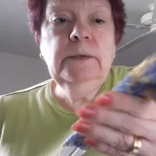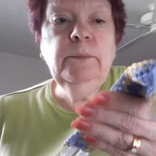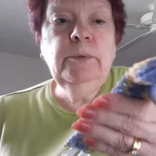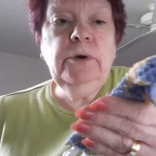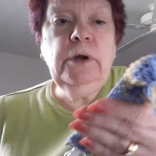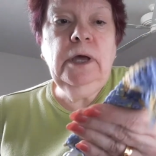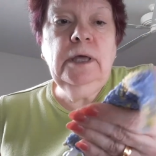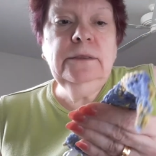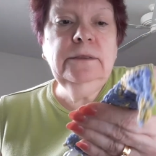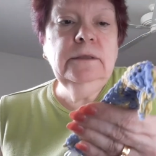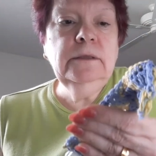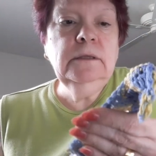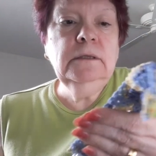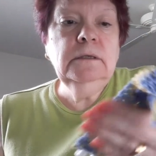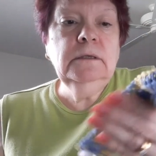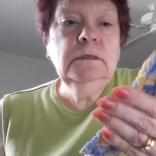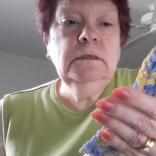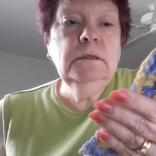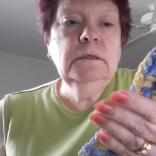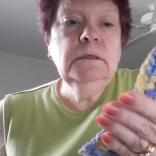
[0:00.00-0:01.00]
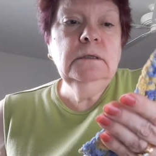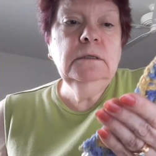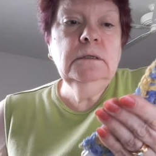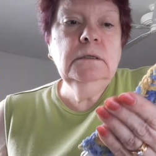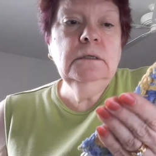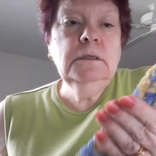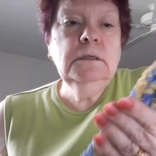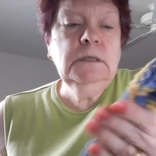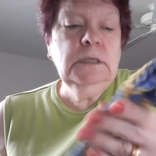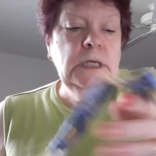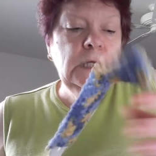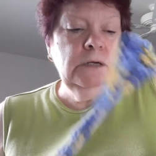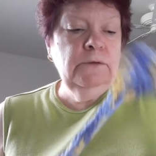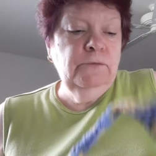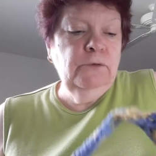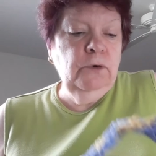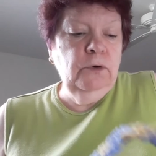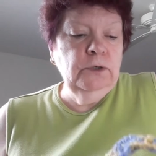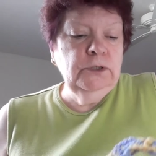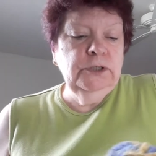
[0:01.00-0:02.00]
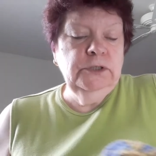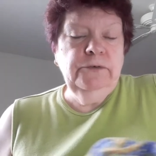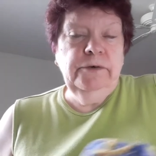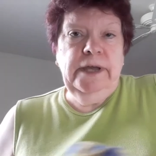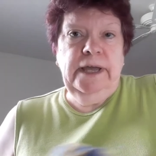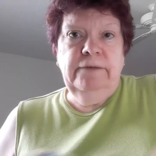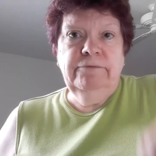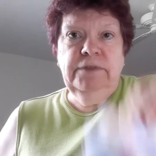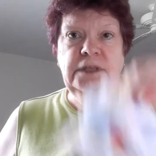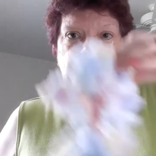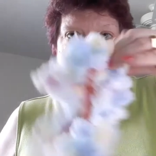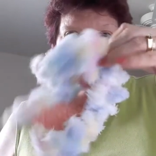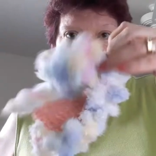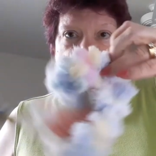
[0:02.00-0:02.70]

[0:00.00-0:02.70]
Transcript: a breath, and of course you'll have this